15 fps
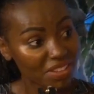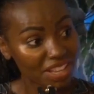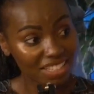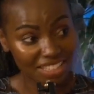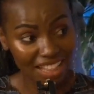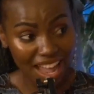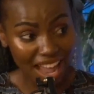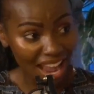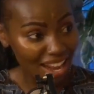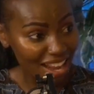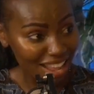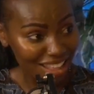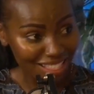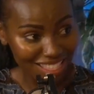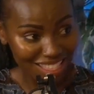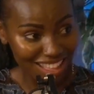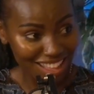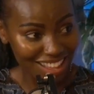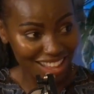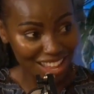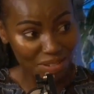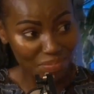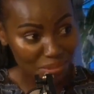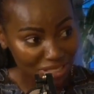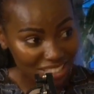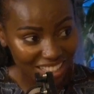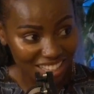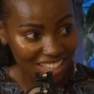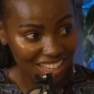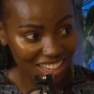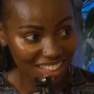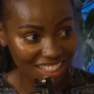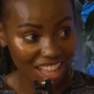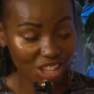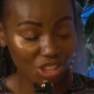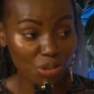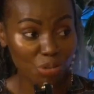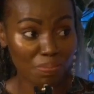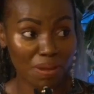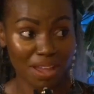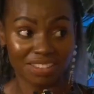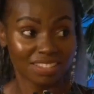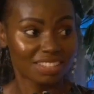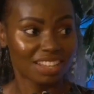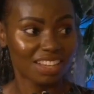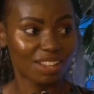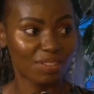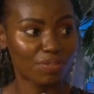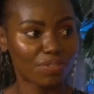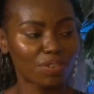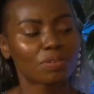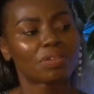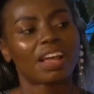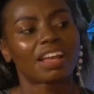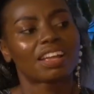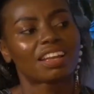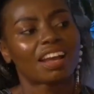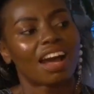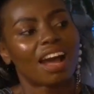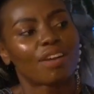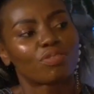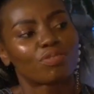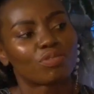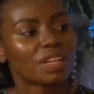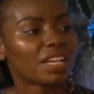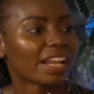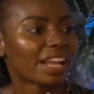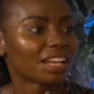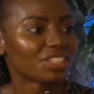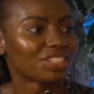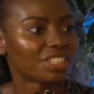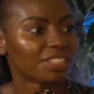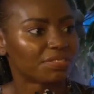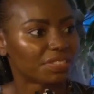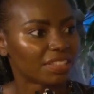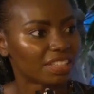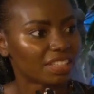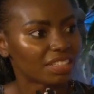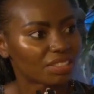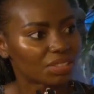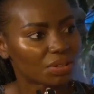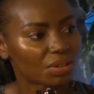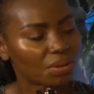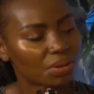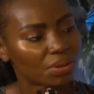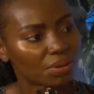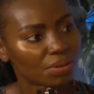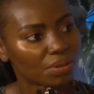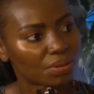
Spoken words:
Is there anything in particular that you personally feel like I've really achieved this, or